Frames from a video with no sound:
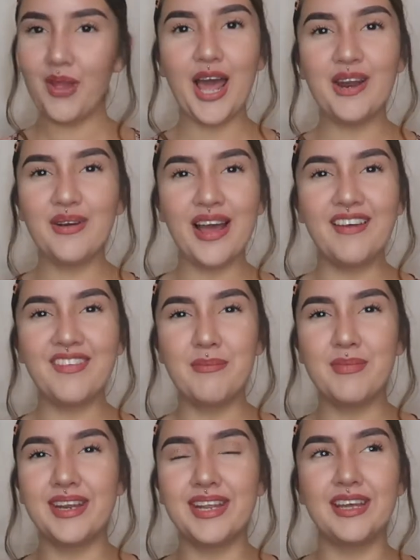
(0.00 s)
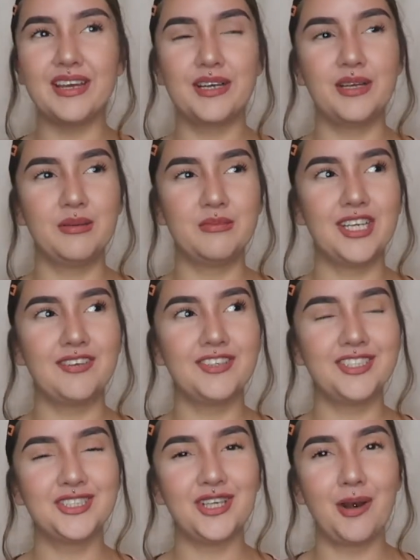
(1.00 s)
don't have that many
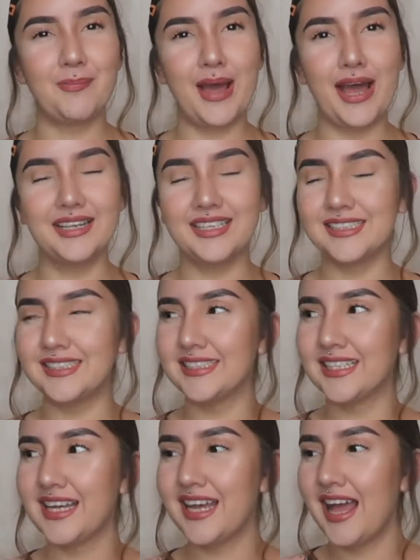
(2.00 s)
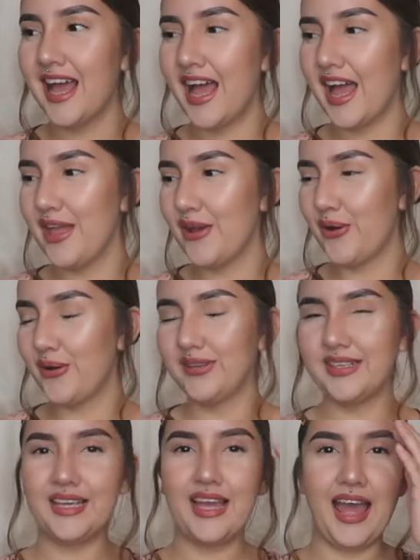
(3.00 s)
Jeffree Star palettes. I
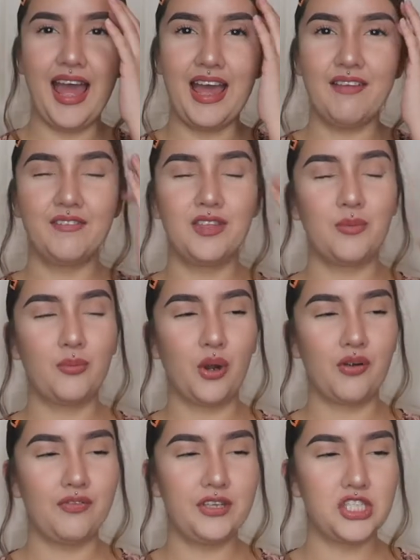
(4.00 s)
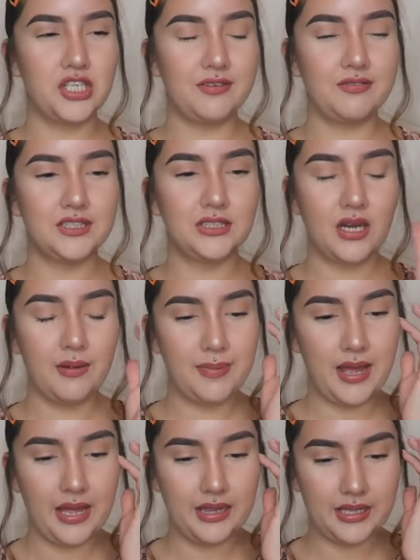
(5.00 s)
only have the Morphe Jeffree Star
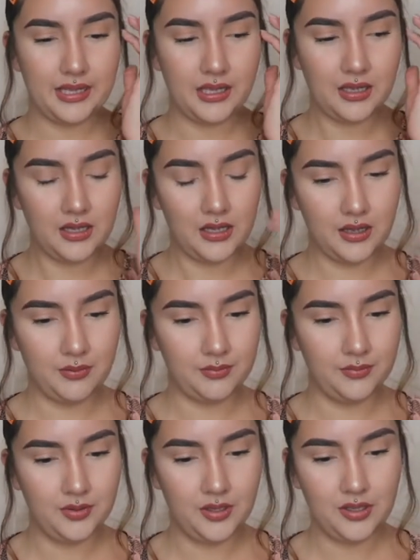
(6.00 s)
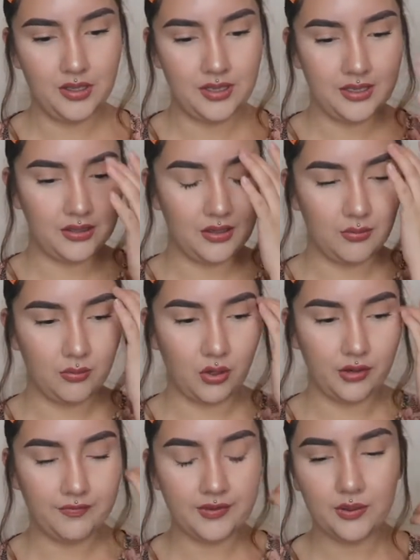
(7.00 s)
palette. The
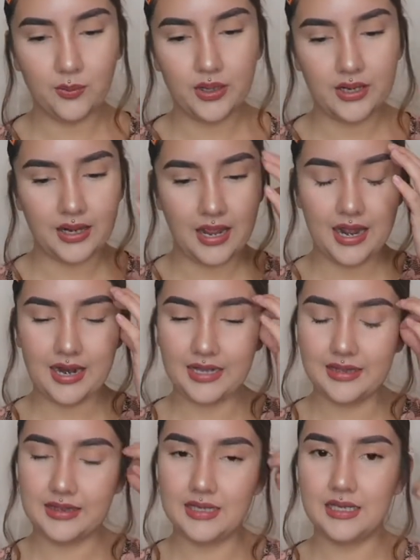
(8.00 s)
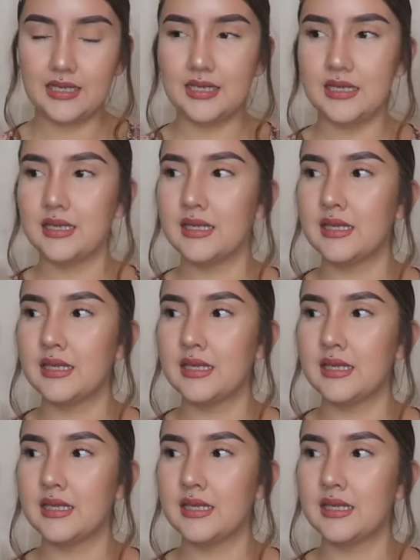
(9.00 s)
Morphe one, and I think,